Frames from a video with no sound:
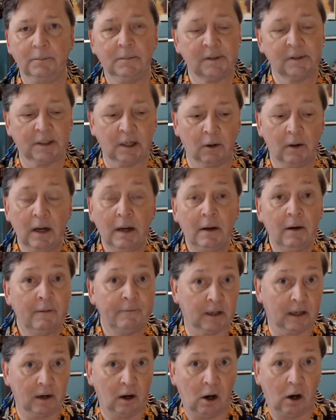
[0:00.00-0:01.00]
So we've
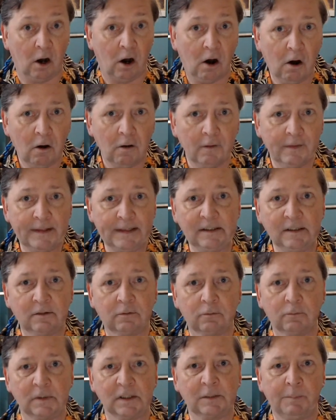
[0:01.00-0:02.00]
got all these
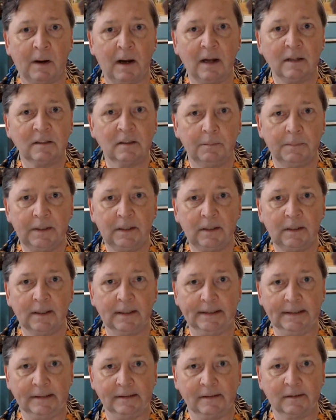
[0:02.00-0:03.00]

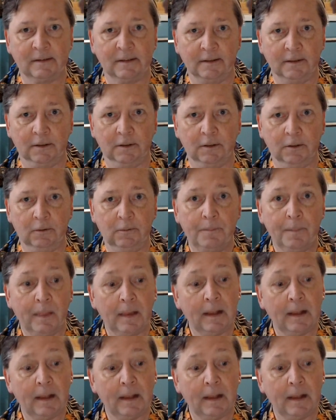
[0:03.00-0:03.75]
responsibilities to do,